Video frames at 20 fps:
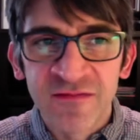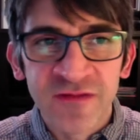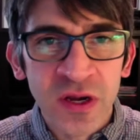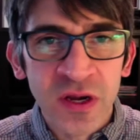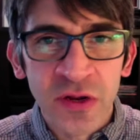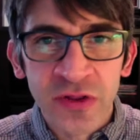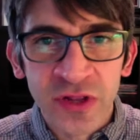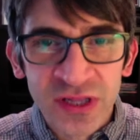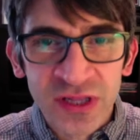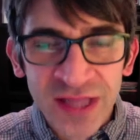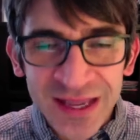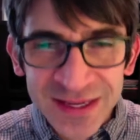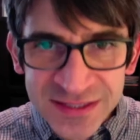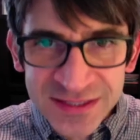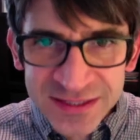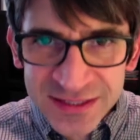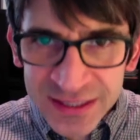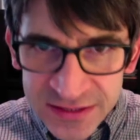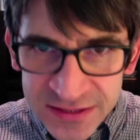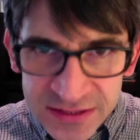the late
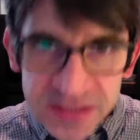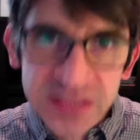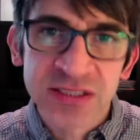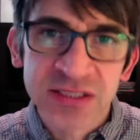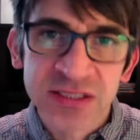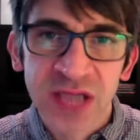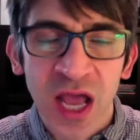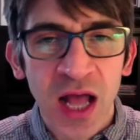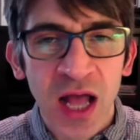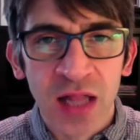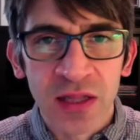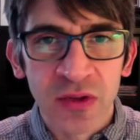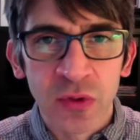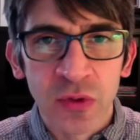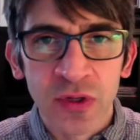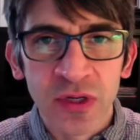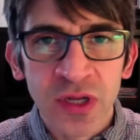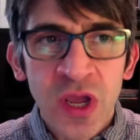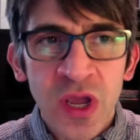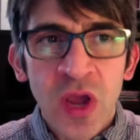'60s
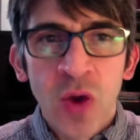Hollywood,